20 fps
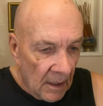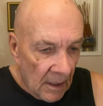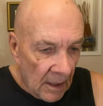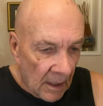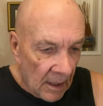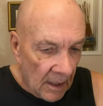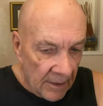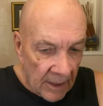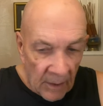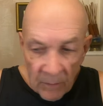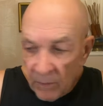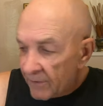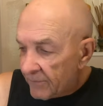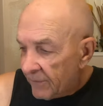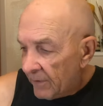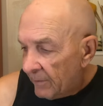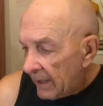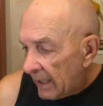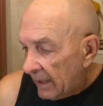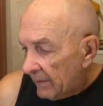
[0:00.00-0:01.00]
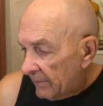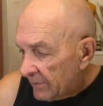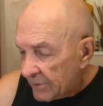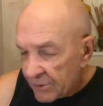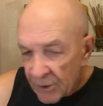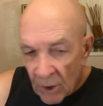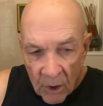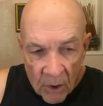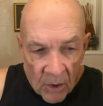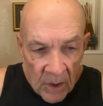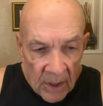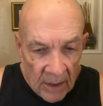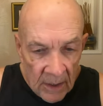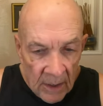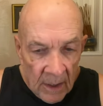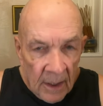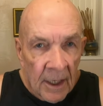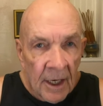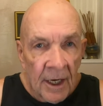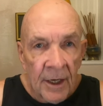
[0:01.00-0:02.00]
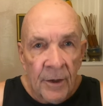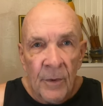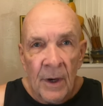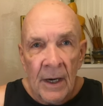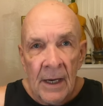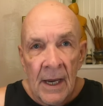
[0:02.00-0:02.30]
Uh, they work for me. So anyway,